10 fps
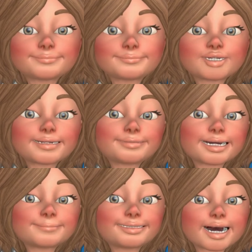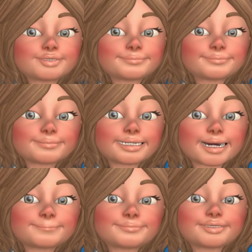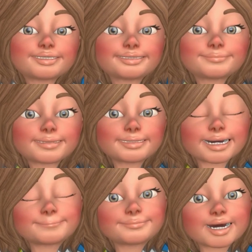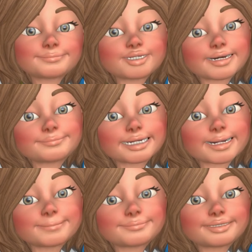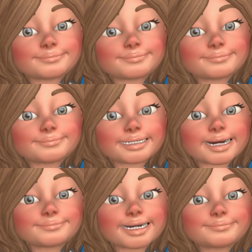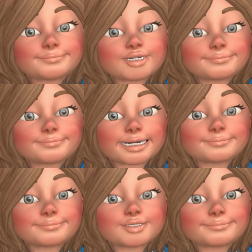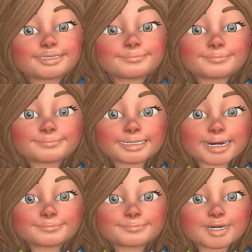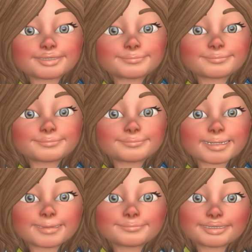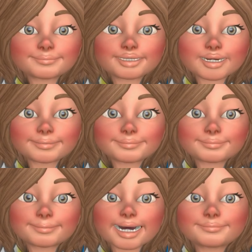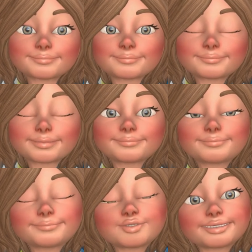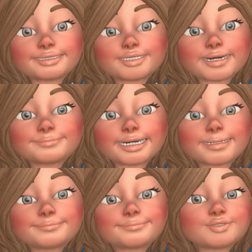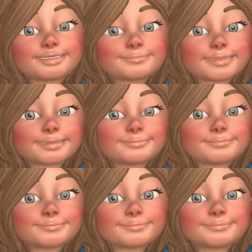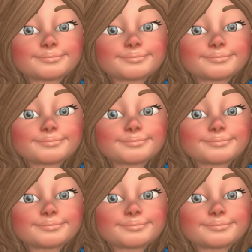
We use our years of experience in tattooing using cremation ashes and make an infused tattoo ink at Cremation Inc. that is safe for use and has complete infusion with your loved one's ashes.